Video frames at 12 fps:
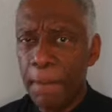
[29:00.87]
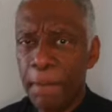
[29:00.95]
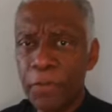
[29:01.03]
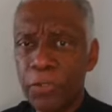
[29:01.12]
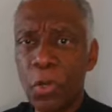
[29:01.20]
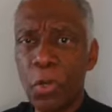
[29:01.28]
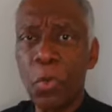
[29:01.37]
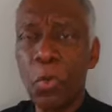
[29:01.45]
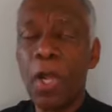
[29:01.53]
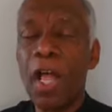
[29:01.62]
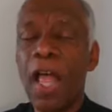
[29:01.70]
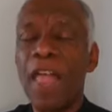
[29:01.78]
So
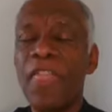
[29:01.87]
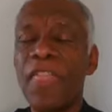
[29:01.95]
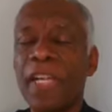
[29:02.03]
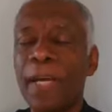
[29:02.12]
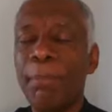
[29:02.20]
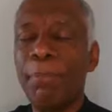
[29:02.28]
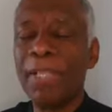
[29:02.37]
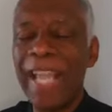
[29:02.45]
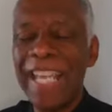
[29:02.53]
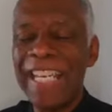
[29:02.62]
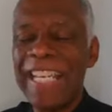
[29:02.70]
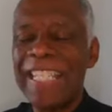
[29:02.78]
the
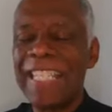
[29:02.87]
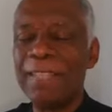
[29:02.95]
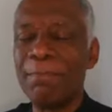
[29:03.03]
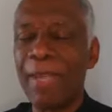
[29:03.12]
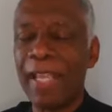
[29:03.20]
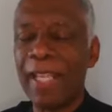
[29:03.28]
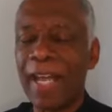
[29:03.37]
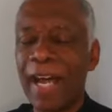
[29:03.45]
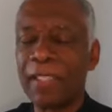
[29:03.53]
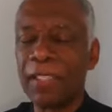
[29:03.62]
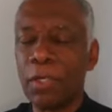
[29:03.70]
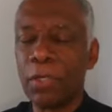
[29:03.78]
complaining didn't make
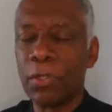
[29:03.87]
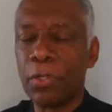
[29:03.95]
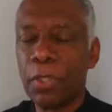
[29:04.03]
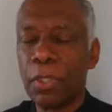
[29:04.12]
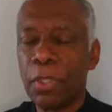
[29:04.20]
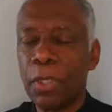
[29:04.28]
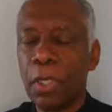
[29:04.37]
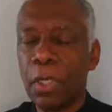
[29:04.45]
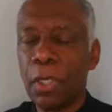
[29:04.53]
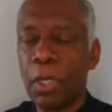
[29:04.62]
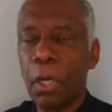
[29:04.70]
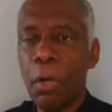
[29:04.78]
God go,
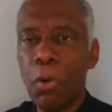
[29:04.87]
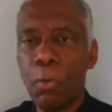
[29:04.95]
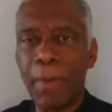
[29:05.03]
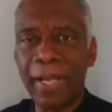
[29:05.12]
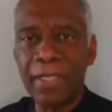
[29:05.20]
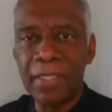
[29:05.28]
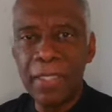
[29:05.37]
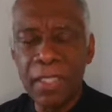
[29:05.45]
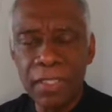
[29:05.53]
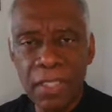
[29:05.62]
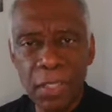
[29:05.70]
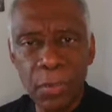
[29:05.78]
oh my
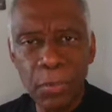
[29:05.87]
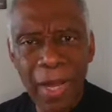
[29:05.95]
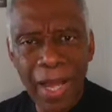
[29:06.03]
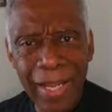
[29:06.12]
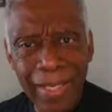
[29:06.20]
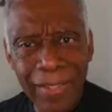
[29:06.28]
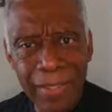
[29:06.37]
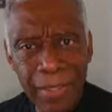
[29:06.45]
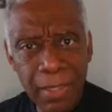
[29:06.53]
goodness, they're right.